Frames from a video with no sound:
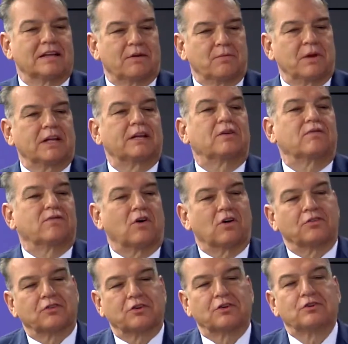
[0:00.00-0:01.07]
it really
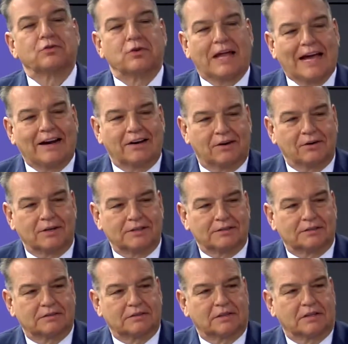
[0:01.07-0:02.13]
falls into two
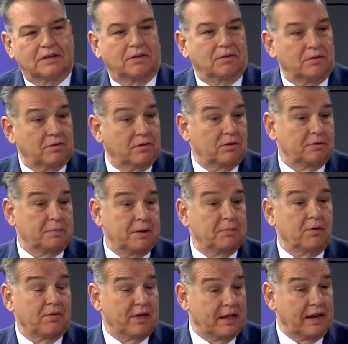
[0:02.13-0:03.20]
categories. Those
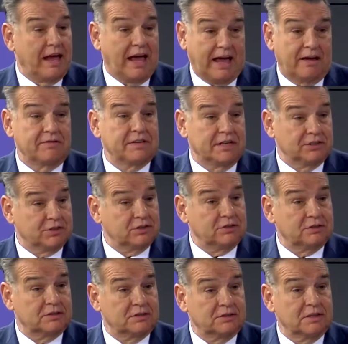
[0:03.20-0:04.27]
people that have
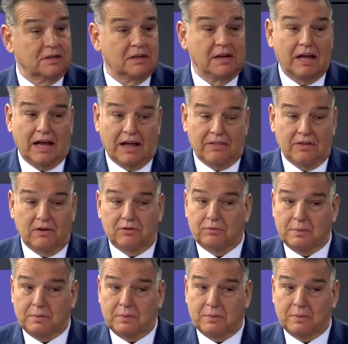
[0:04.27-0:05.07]
dentures and those